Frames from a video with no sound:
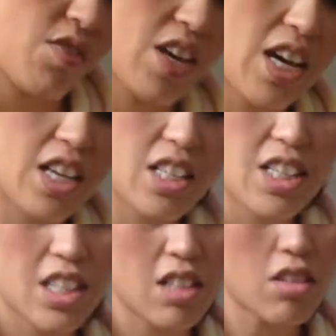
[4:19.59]
They
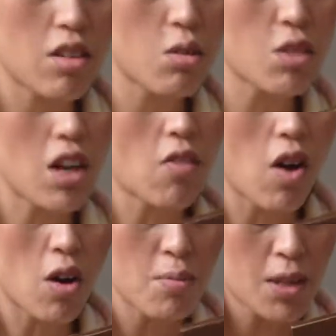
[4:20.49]
send cool
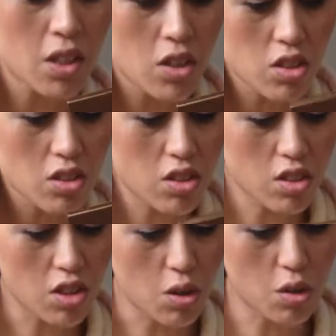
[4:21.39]
stuff. Oh my gosh, this is
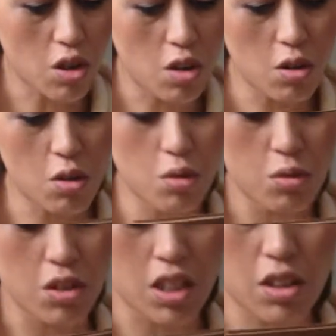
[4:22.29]
so
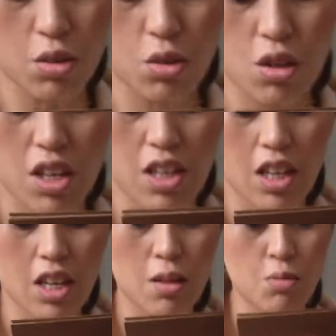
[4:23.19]
cool. The little tree
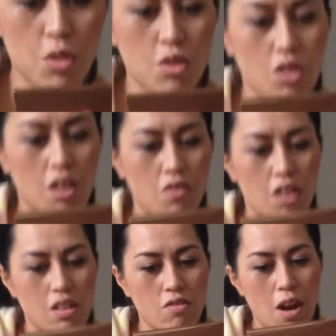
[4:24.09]
that keeps on
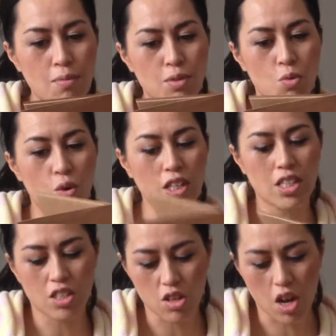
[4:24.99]
giving, wrapped in
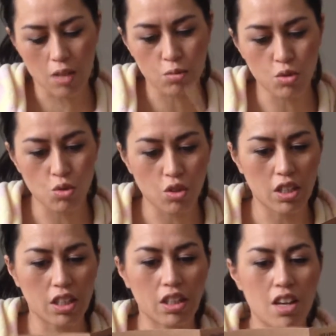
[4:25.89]
wonder, tied with
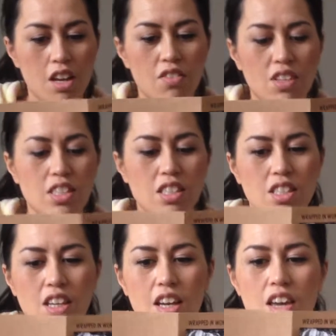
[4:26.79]
joy. This is
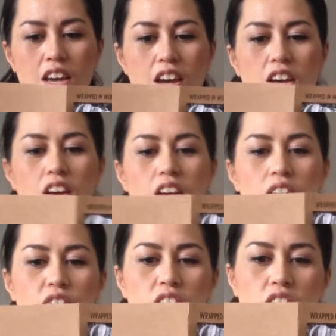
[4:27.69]
it here.
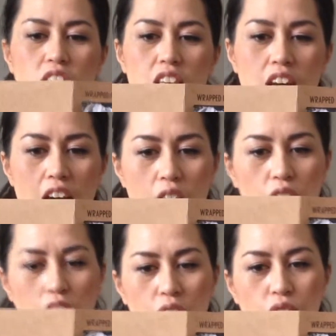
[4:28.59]
This year, our
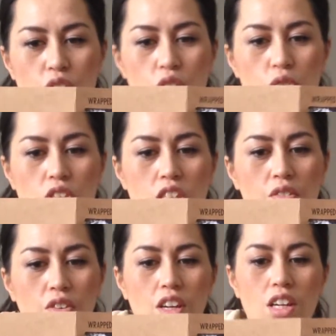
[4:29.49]
gift to you is
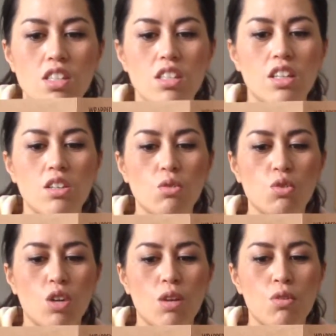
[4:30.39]
different. It's a little
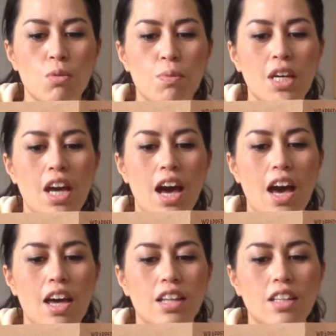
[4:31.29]
tree with a big
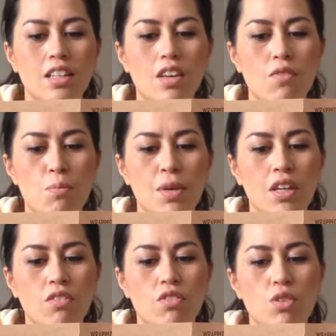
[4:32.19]
heart and an even
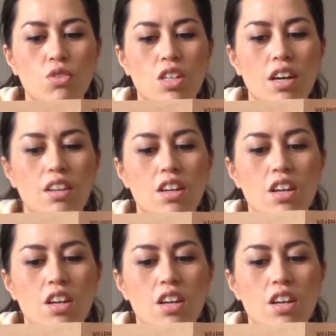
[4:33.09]
bigger future.